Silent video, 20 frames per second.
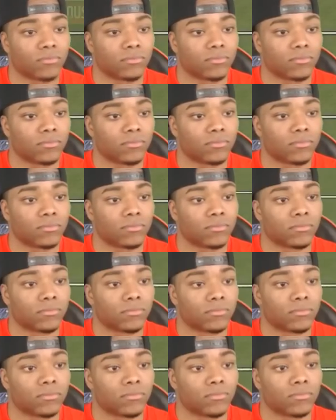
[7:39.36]

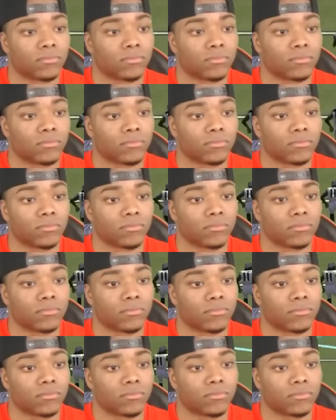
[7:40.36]

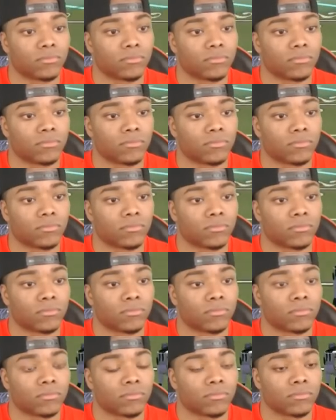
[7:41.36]

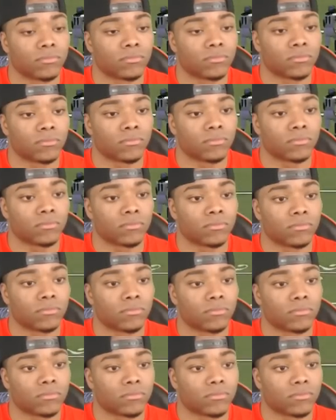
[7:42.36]

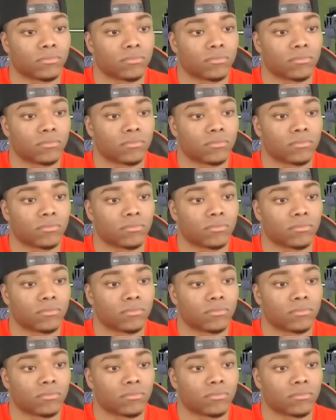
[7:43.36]
No one is speaking in this clip.